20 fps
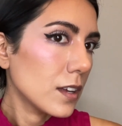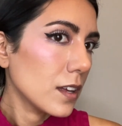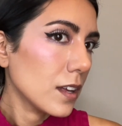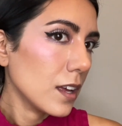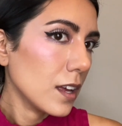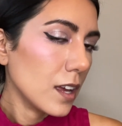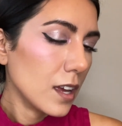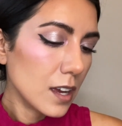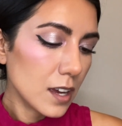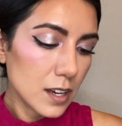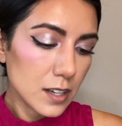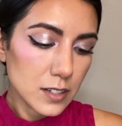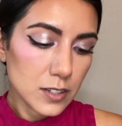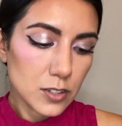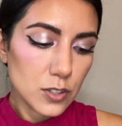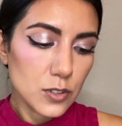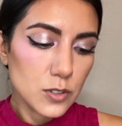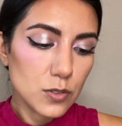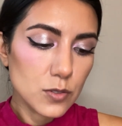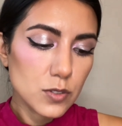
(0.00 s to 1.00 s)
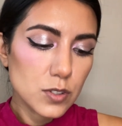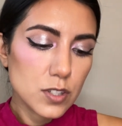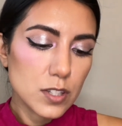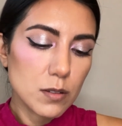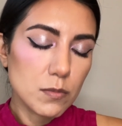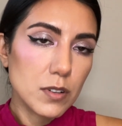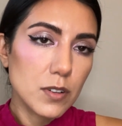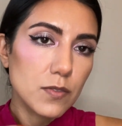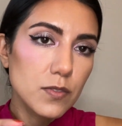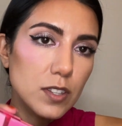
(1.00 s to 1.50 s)
And use
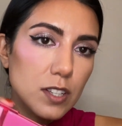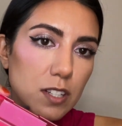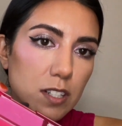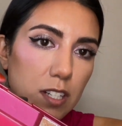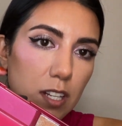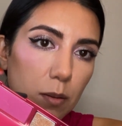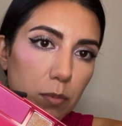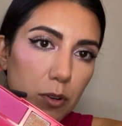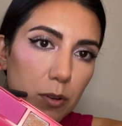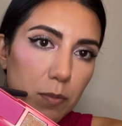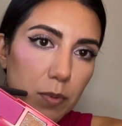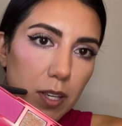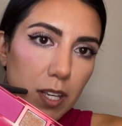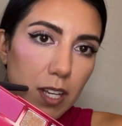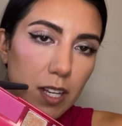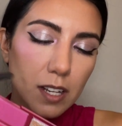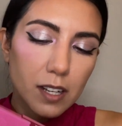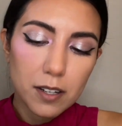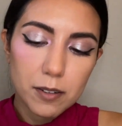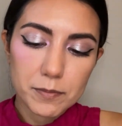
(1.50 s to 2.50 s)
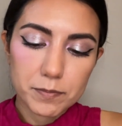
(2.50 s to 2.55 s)
some of the deeper pink